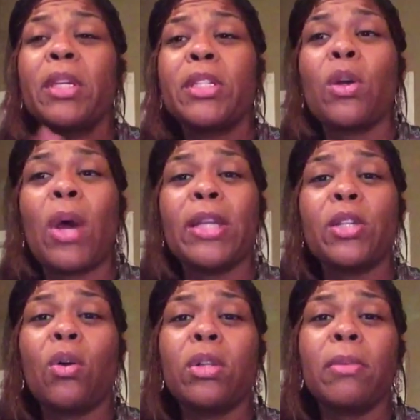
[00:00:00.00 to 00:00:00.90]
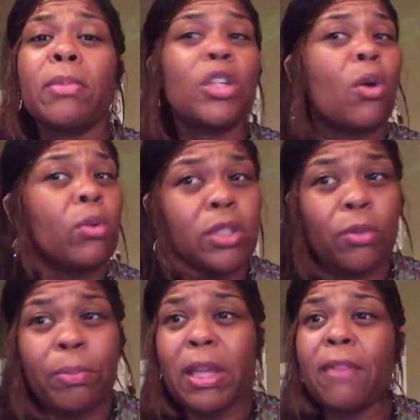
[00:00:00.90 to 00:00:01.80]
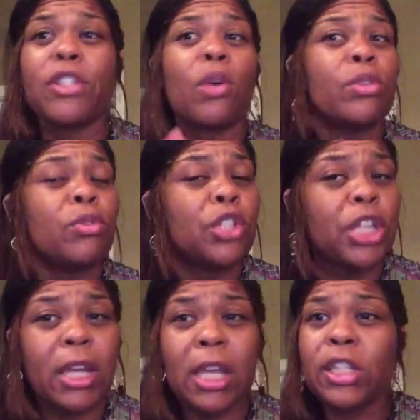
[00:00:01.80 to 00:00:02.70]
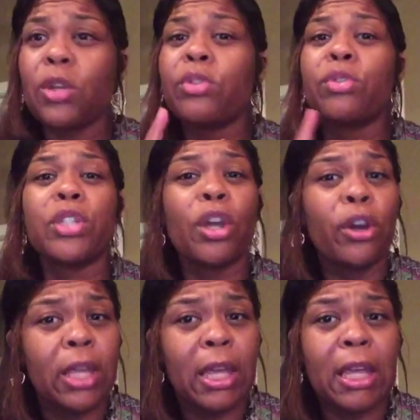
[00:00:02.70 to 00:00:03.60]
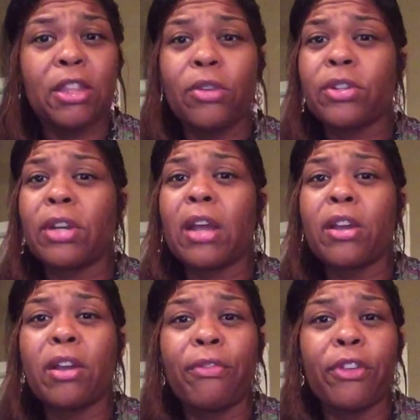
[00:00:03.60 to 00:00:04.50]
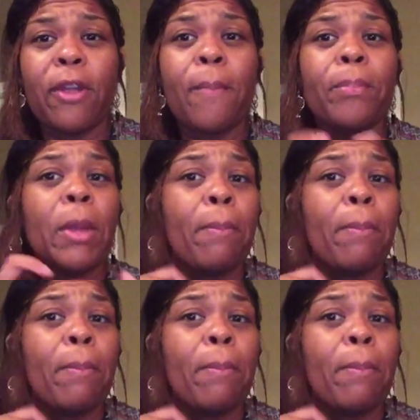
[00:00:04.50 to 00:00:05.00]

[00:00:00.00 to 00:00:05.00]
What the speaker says: So I told him, don't do beef, don't do chicken, don't do turkey. Those are not good for you.